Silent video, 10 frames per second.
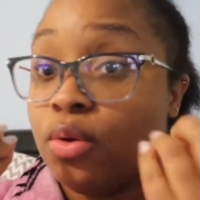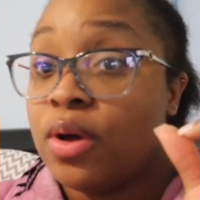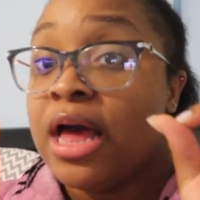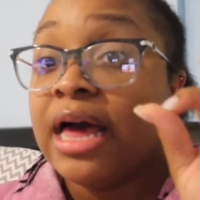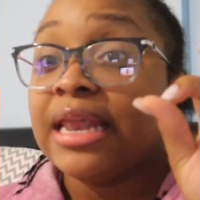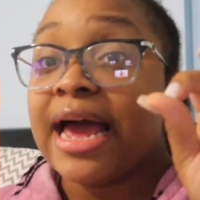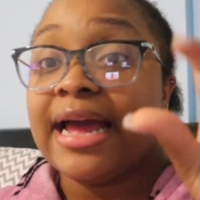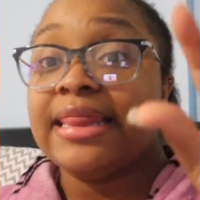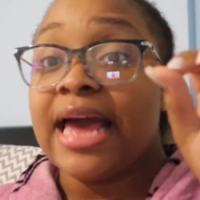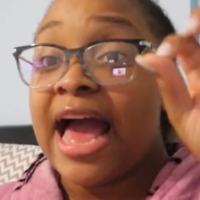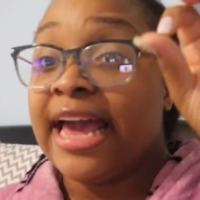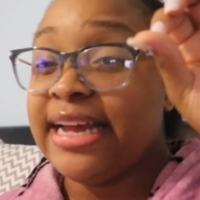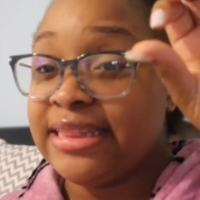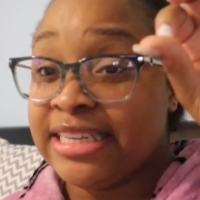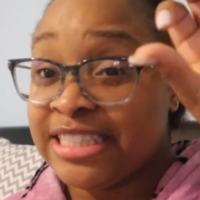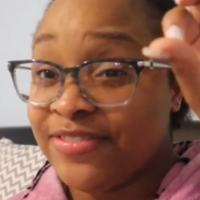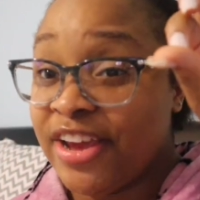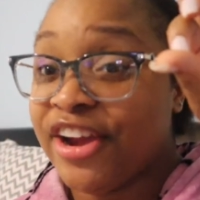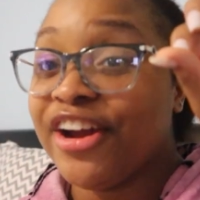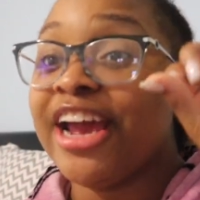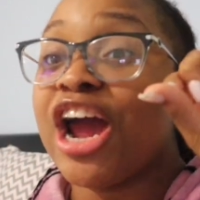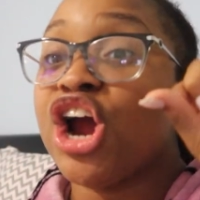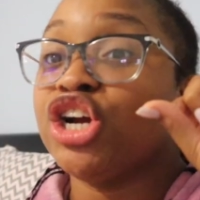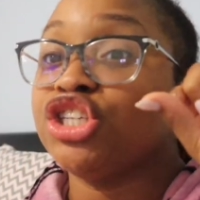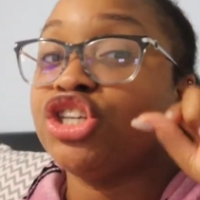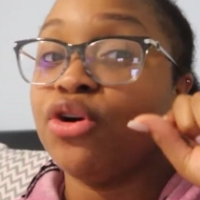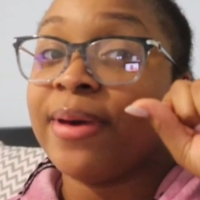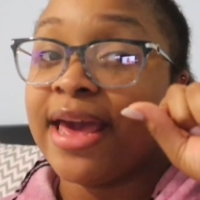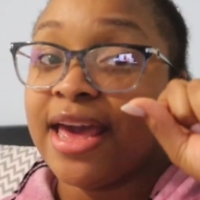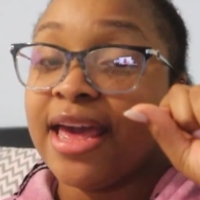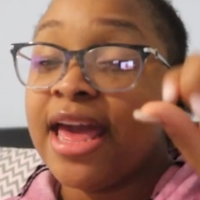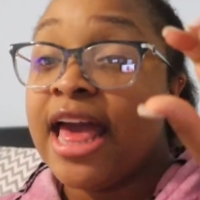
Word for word: Um, like and I hit this finger, it hurts so bad.